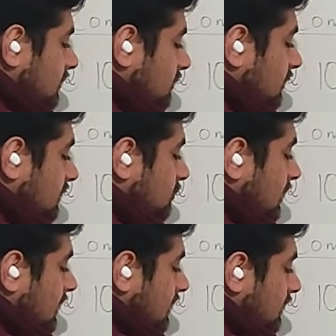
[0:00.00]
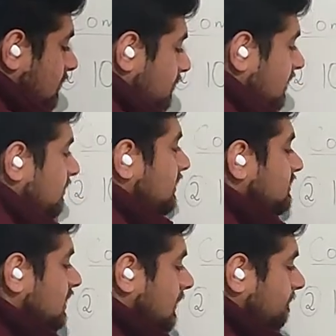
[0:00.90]
So there is 1 p
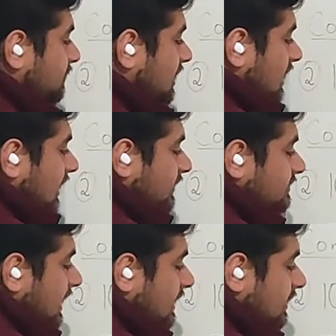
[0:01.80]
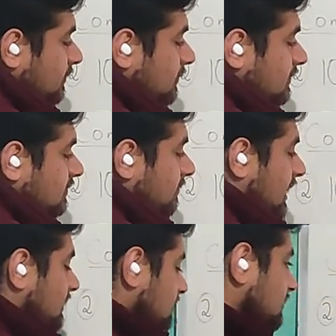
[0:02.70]
missing. And the sign, which is
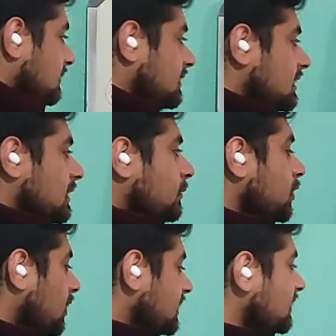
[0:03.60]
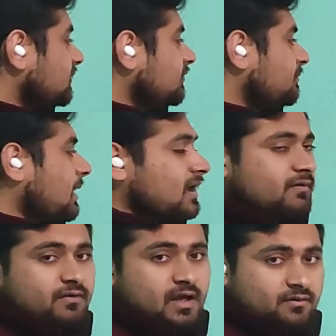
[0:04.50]
minus. We already have the 5,
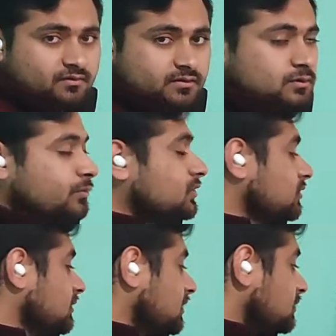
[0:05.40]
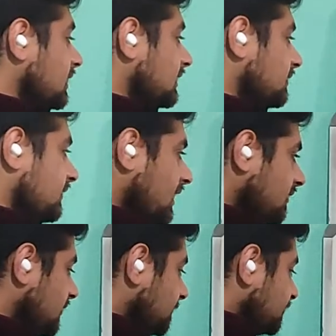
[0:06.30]
so we do not need to write the 5.
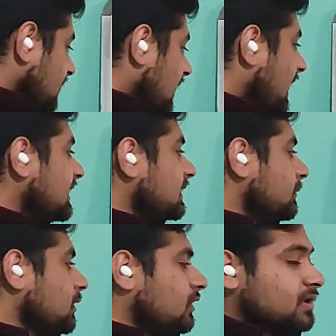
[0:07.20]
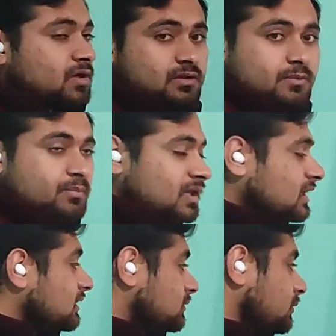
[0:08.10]
And here we already got the
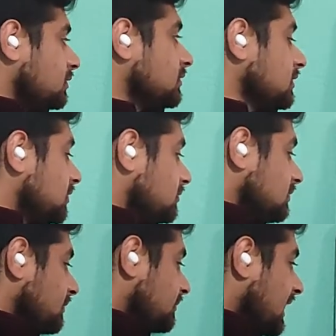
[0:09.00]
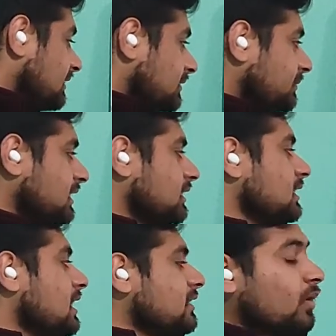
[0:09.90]
p, so we do not need to write the p.
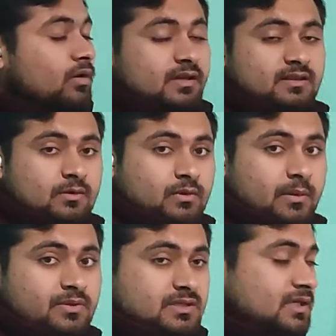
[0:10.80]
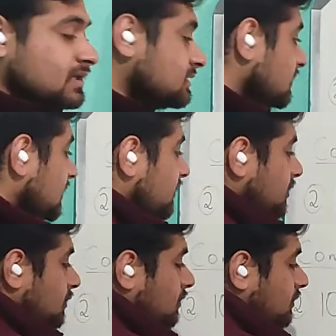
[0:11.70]
The only thing we are missing is
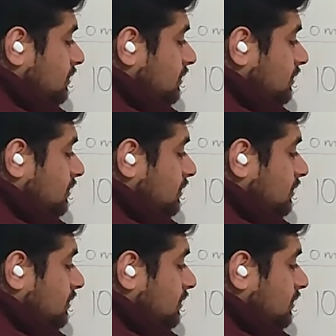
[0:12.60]
q.